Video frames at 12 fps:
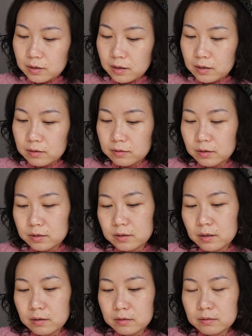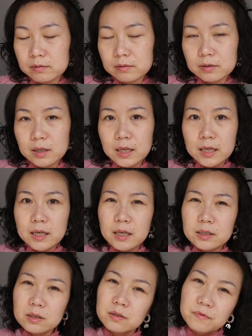And
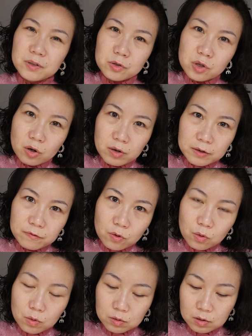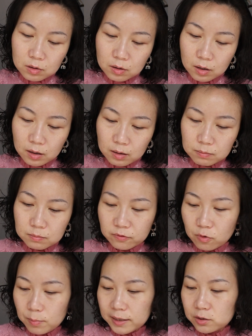I just feel sorry for
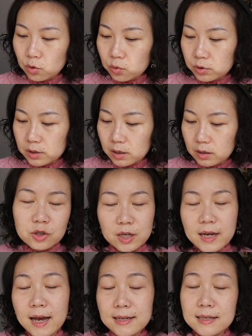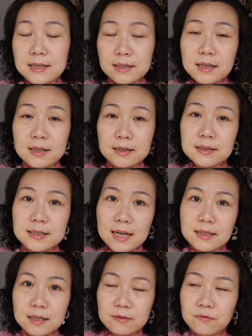my daughter. She hasn't seen her
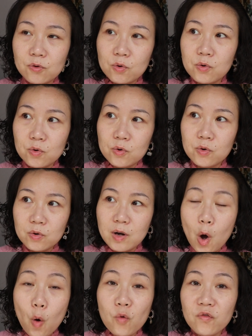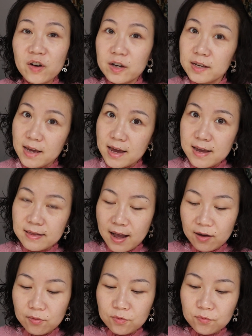daddy for over a year
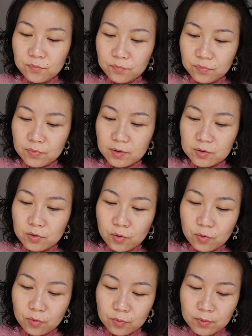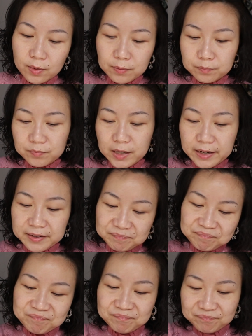now. So yeah.
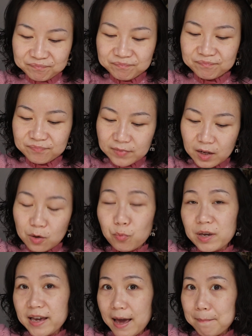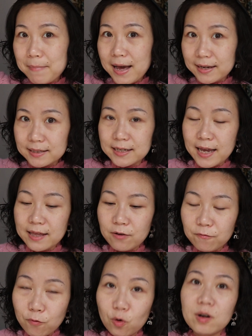We came back together
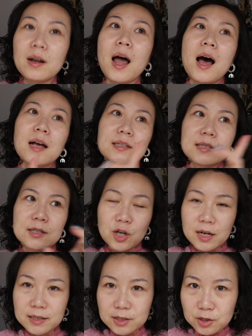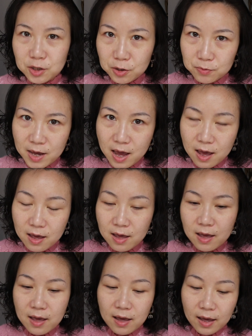for last Chinese New Year,
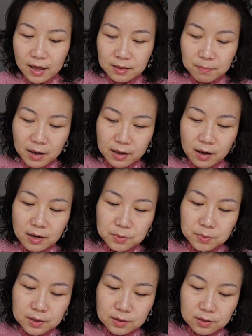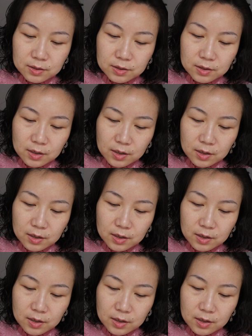and my husband